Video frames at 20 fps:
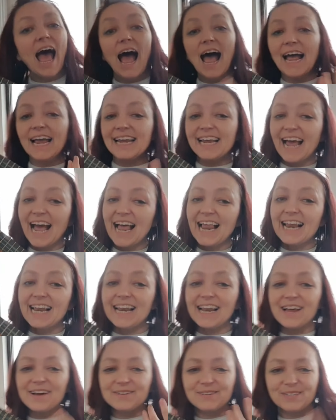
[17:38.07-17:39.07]
a
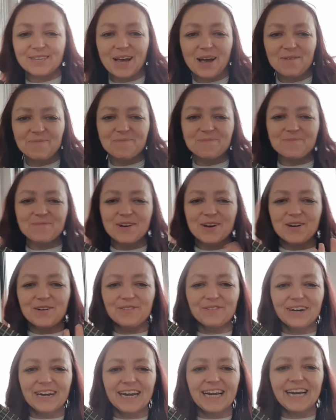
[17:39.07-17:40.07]
yellow
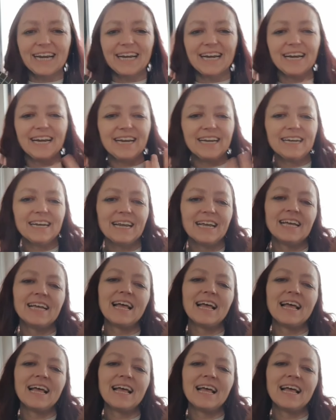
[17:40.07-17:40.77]
submarine.